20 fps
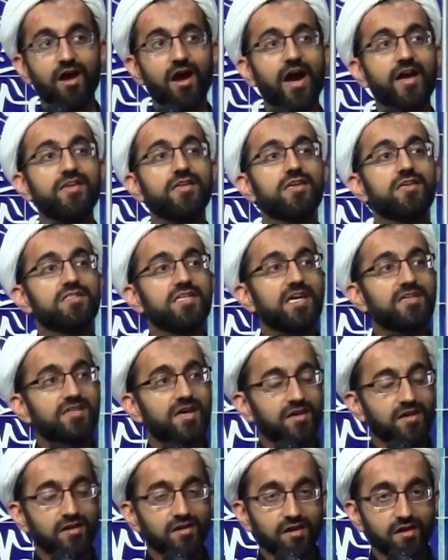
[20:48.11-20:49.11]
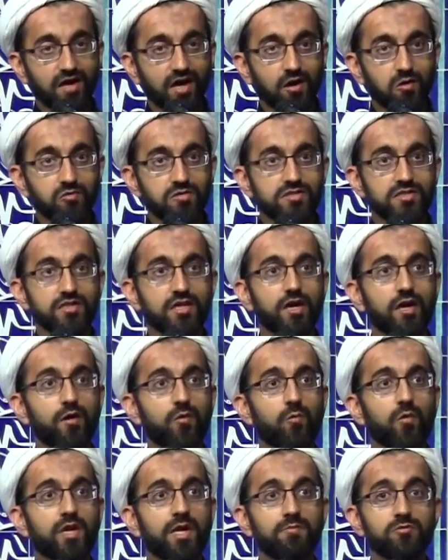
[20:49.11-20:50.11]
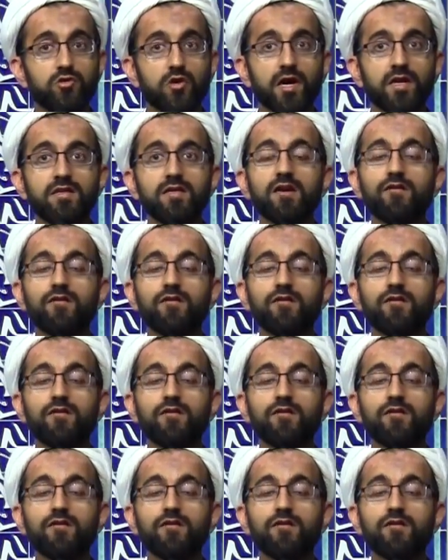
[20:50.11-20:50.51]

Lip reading: I need to take that into account when I'm trying